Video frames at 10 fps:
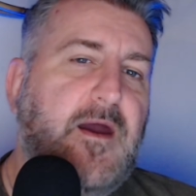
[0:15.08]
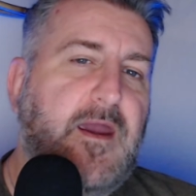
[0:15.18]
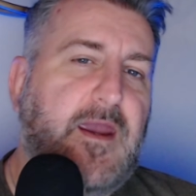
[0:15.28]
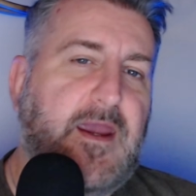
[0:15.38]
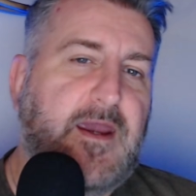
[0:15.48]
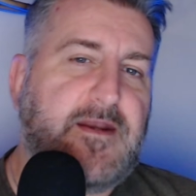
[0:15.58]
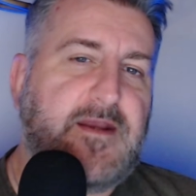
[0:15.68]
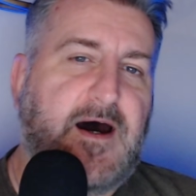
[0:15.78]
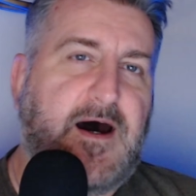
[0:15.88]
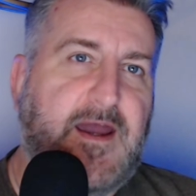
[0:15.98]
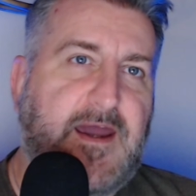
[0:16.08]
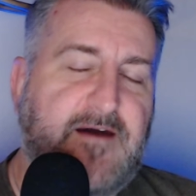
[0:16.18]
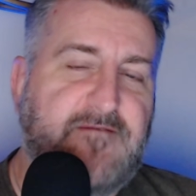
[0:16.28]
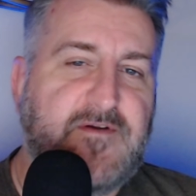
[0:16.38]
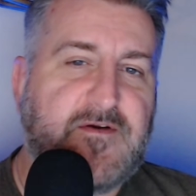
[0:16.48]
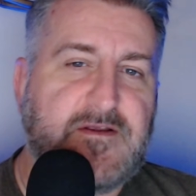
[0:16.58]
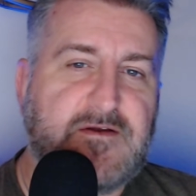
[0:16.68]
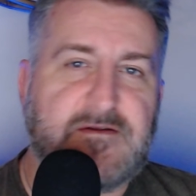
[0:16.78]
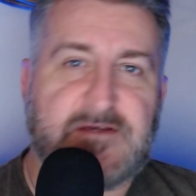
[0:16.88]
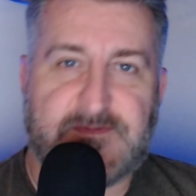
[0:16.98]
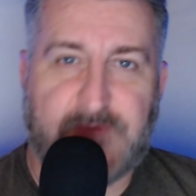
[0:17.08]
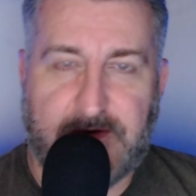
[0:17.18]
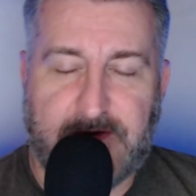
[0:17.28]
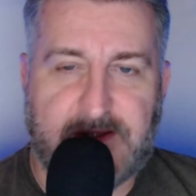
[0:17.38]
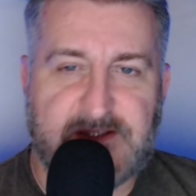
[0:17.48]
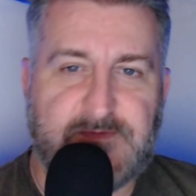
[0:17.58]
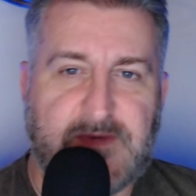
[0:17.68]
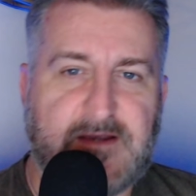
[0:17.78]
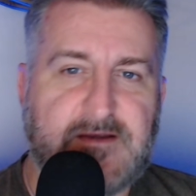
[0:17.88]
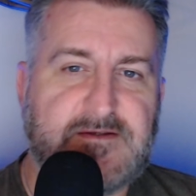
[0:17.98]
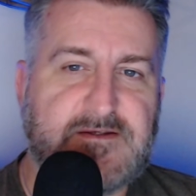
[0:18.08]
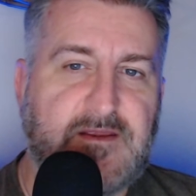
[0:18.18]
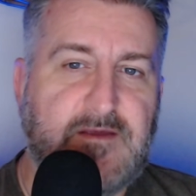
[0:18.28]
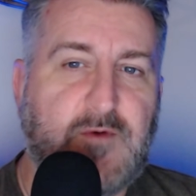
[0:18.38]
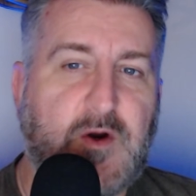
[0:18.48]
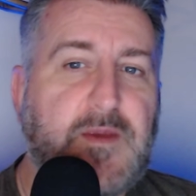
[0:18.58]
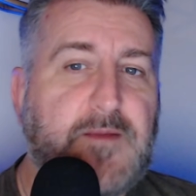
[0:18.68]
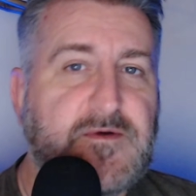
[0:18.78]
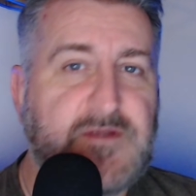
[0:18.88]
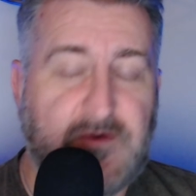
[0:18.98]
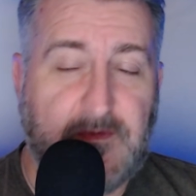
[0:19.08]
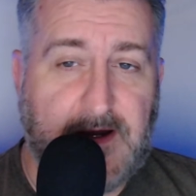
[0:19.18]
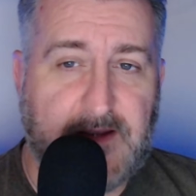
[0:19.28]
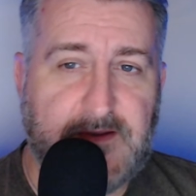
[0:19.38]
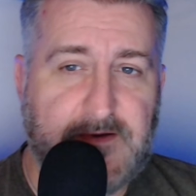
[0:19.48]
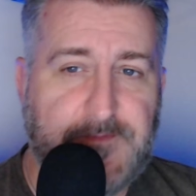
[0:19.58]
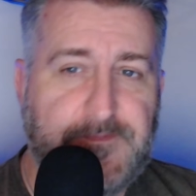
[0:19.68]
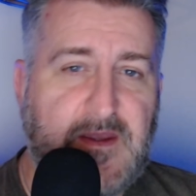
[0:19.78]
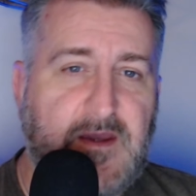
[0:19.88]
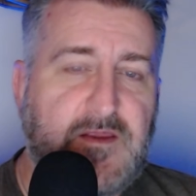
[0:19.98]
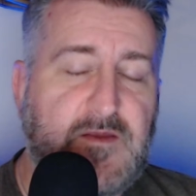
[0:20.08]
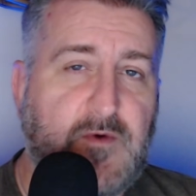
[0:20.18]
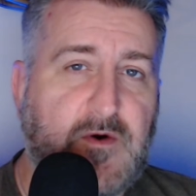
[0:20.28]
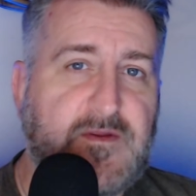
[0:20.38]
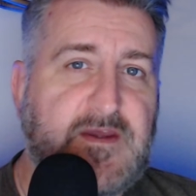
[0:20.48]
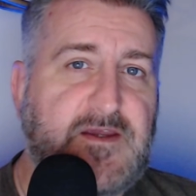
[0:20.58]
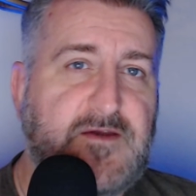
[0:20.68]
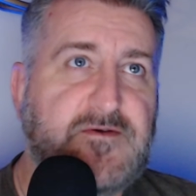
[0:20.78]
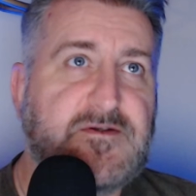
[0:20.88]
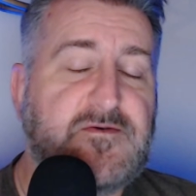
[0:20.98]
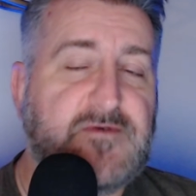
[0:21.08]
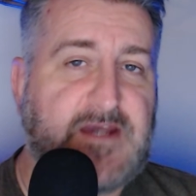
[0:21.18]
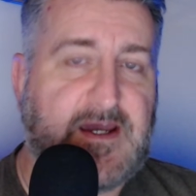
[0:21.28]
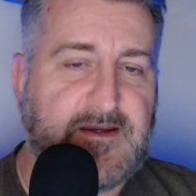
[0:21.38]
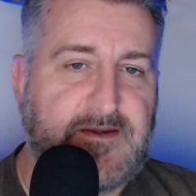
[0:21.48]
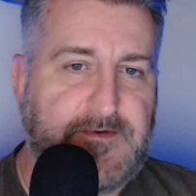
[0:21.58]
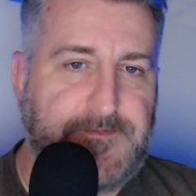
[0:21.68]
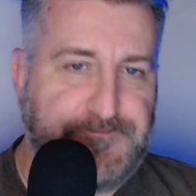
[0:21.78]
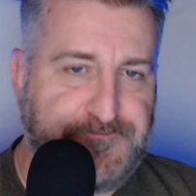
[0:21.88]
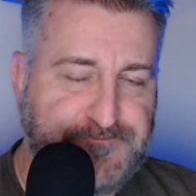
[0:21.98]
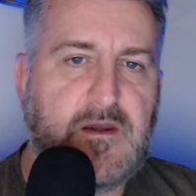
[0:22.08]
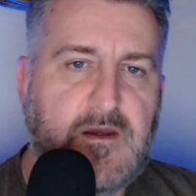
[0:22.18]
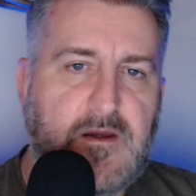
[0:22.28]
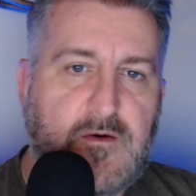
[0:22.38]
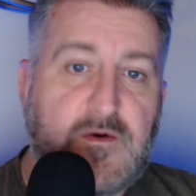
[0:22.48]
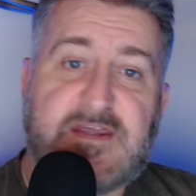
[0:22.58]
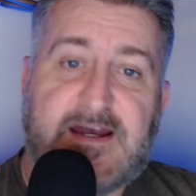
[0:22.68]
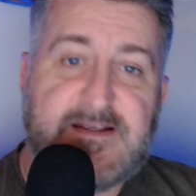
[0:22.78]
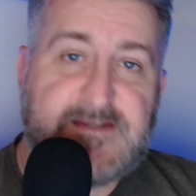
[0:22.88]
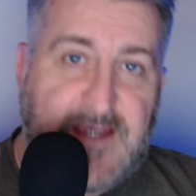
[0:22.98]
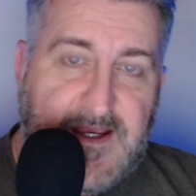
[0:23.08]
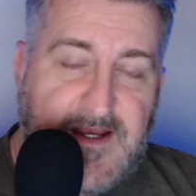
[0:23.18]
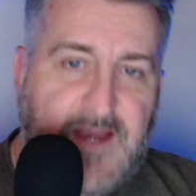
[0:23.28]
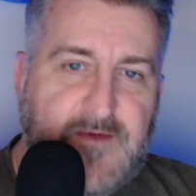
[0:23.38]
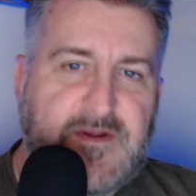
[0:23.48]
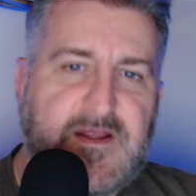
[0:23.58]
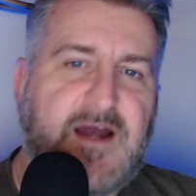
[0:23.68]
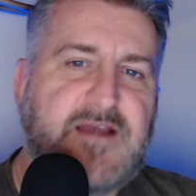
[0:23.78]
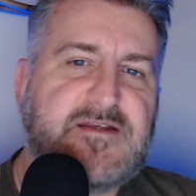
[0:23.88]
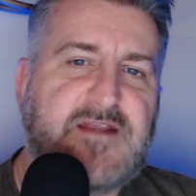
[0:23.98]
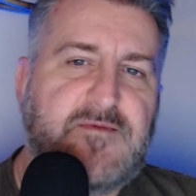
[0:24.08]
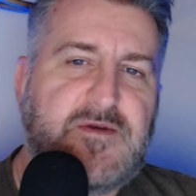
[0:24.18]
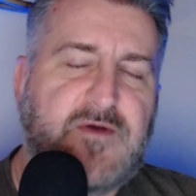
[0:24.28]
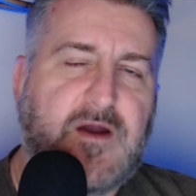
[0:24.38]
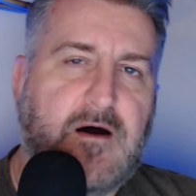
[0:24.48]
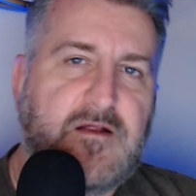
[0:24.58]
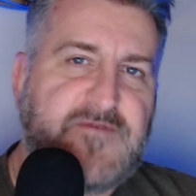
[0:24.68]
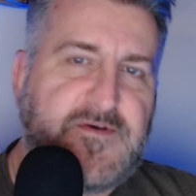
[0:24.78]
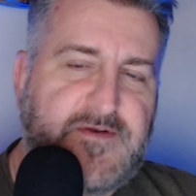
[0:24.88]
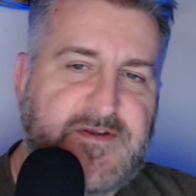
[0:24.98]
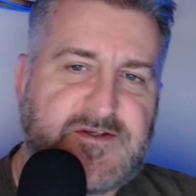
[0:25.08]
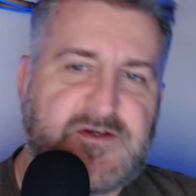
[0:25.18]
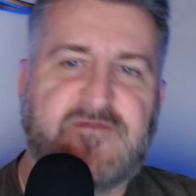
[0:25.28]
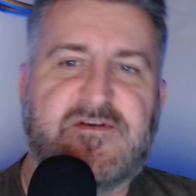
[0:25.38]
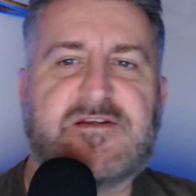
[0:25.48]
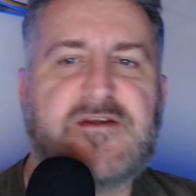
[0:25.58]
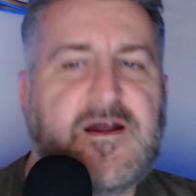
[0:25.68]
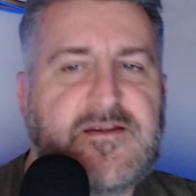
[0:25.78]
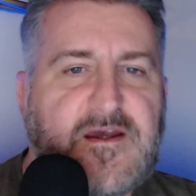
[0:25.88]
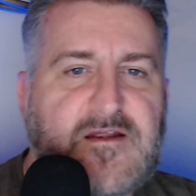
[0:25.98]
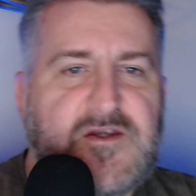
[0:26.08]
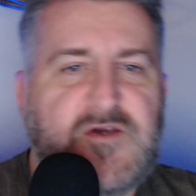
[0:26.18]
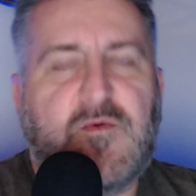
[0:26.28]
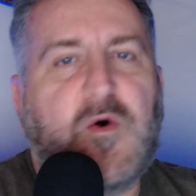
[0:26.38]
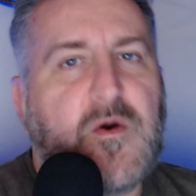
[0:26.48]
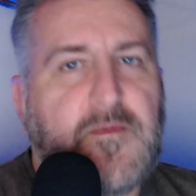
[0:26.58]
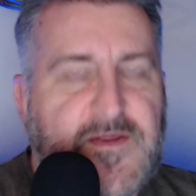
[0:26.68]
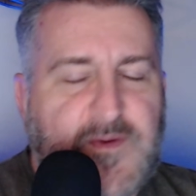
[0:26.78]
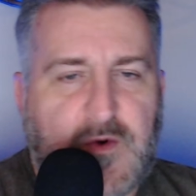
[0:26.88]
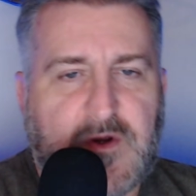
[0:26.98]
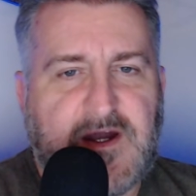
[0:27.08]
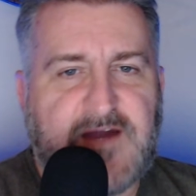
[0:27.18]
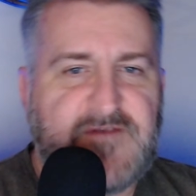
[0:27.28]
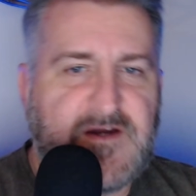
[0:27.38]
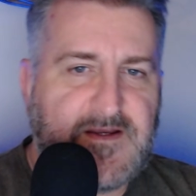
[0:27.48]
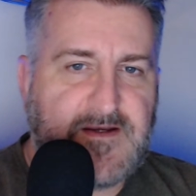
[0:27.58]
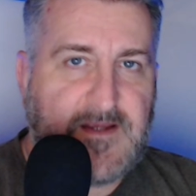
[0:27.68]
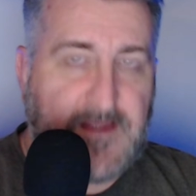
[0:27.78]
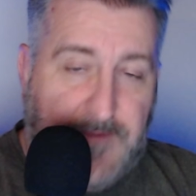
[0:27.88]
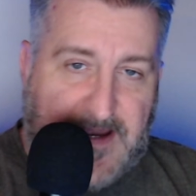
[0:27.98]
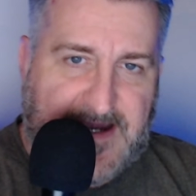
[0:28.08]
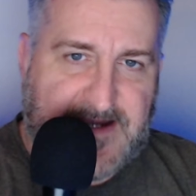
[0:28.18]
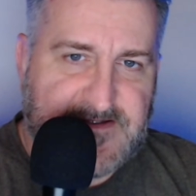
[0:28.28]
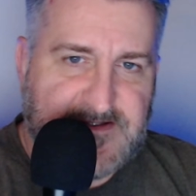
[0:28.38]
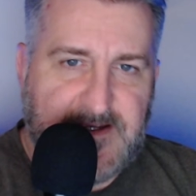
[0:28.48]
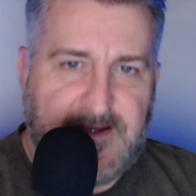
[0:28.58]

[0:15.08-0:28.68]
and I have very little experience because the more people know about you, the more they use to attack you. With that said, I realize that I've been doing all of you a disservice not telling you more about the work I've done in the past